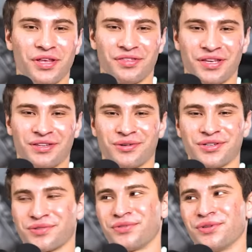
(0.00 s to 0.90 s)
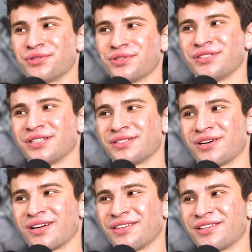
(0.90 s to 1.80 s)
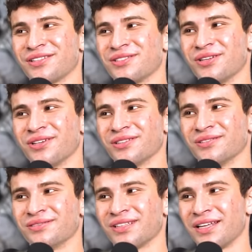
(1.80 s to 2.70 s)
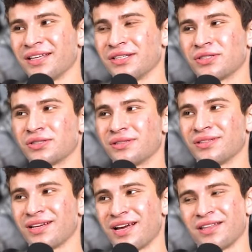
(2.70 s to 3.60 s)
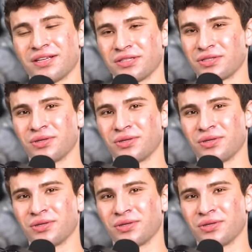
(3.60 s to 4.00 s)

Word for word: really think there is a future in TikTok. I think it's done. I think really. Yeah, I think it's